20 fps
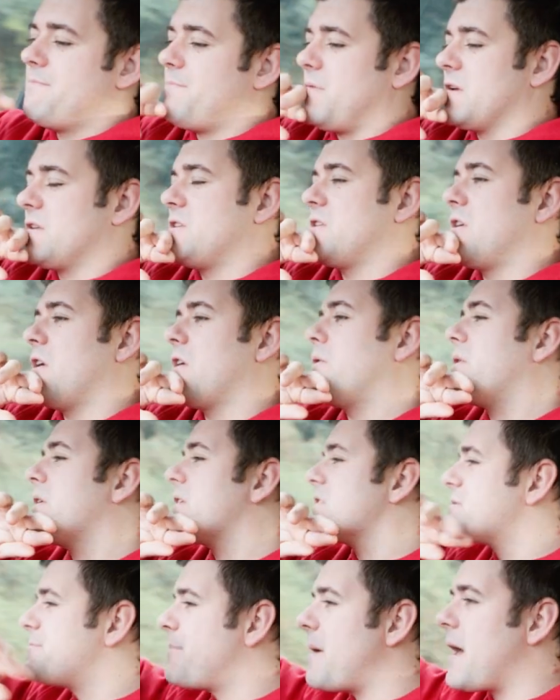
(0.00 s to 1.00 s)
but you're going to want
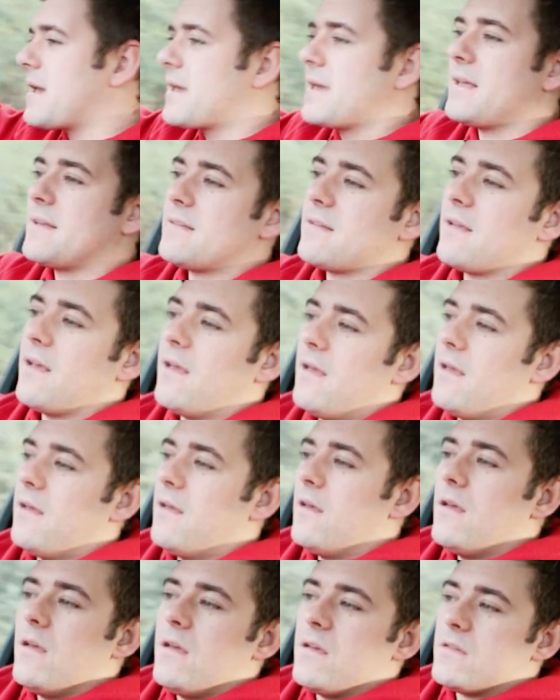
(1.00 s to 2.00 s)
to spec it,
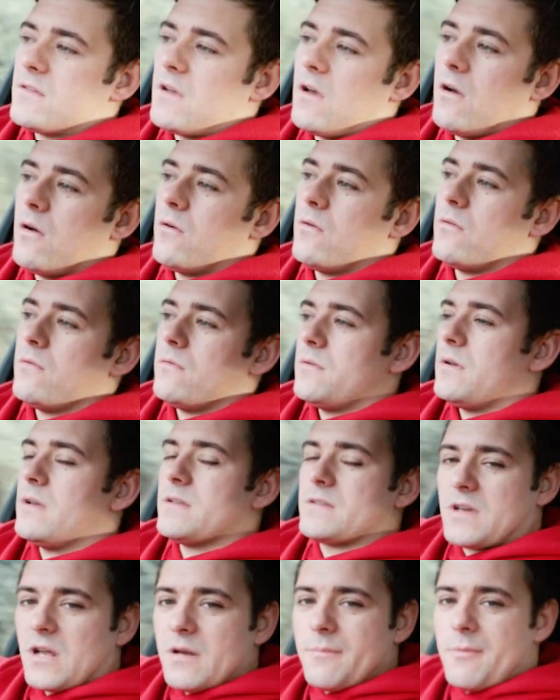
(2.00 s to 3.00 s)
so
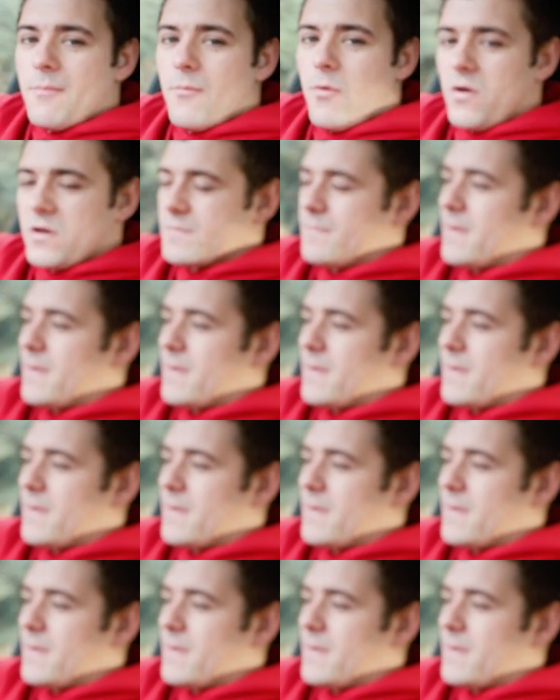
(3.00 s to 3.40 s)
it's going to be more